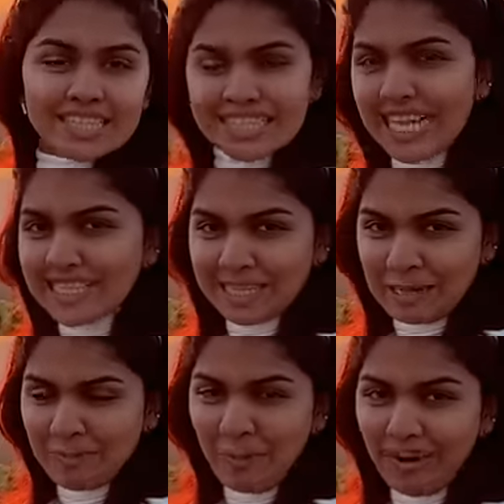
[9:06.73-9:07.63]

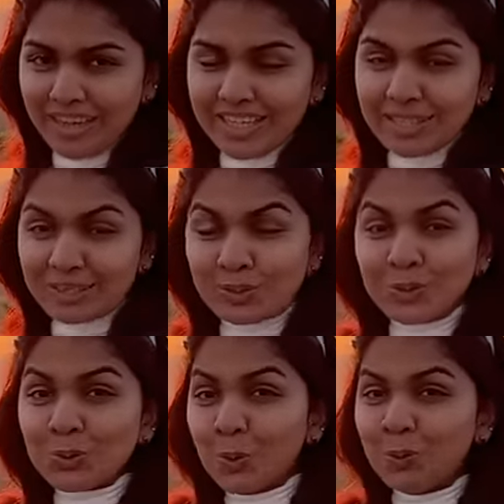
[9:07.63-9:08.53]
Sunset point. It is
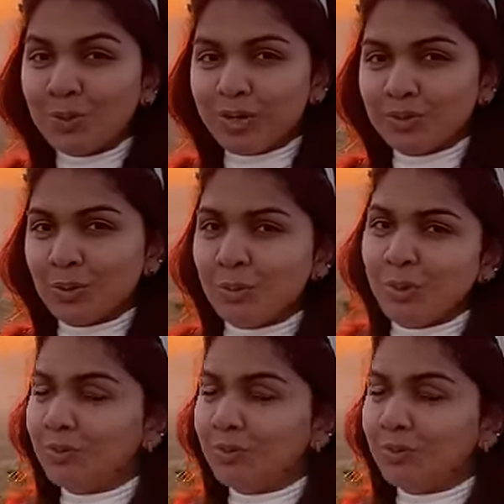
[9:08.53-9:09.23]
super super